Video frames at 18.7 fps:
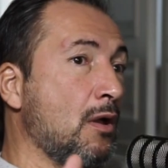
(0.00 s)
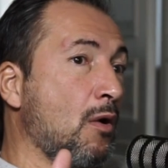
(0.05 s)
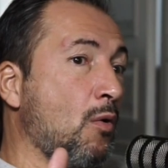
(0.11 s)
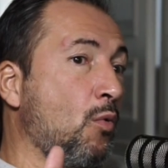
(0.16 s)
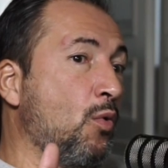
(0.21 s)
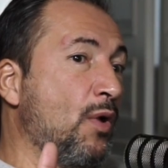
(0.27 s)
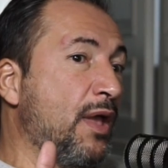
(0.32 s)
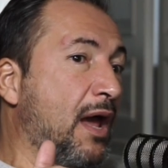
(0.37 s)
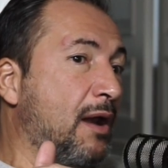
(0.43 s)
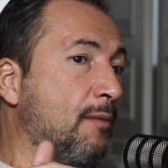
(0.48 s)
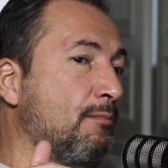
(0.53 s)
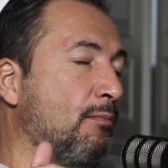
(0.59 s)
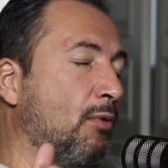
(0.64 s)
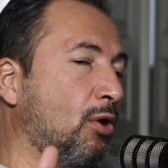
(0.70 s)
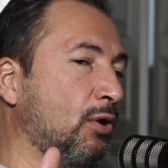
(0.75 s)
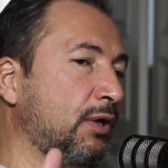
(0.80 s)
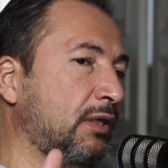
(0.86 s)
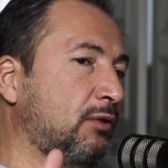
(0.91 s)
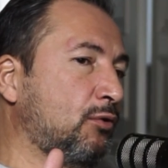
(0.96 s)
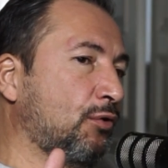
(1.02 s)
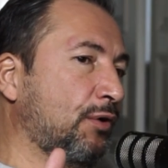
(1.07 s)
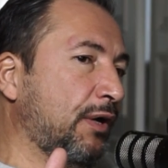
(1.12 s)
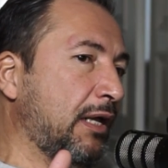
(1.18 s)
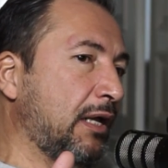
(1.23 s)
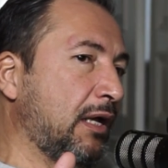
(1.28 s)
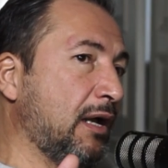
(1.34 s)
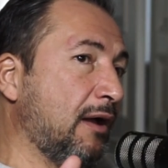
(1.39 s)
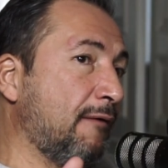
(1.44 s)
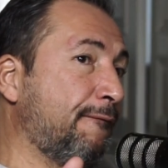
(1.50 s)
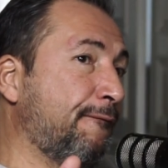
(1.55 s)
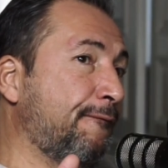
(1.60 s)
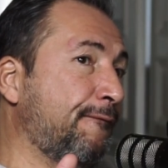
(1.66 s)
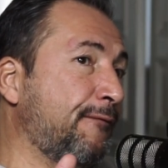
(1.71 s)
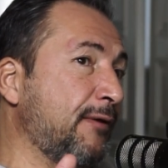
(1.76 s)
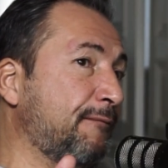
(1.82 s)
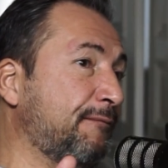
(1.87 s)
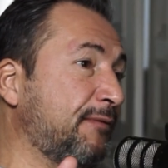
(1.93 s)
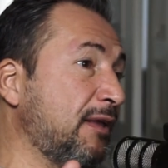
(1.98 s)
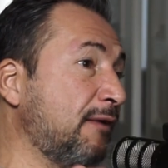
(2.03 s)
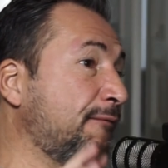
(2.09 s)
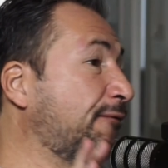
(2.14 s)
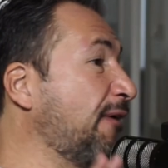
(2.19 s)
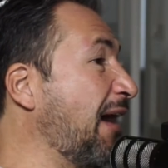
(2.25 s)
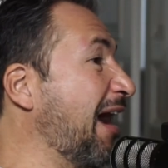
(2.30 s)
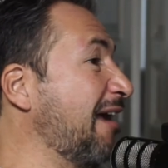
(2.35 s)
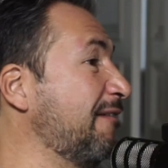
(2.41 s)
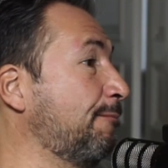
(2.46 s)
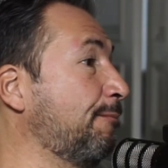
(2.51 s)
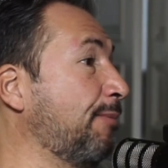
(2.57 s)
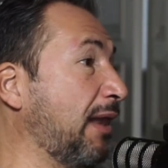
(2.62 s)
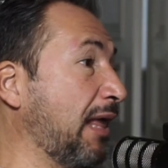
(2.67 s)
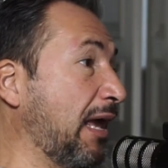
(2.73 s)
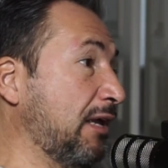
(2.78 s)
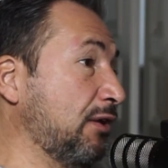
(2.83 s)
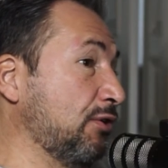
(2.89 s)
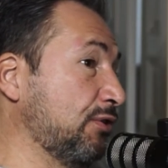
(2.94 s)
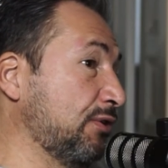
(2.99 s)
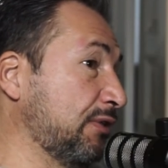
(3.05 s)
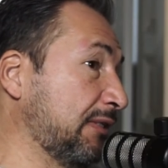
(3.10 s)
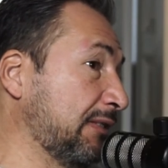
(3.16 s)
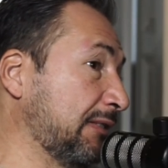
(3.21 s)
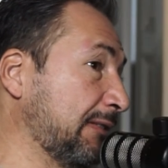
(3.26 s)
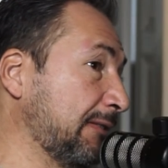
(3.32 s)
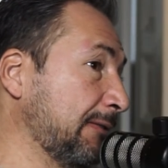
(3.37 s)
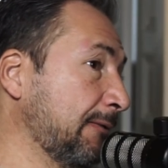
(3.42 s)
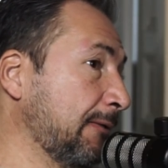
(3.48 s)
We are monitoring 55 players.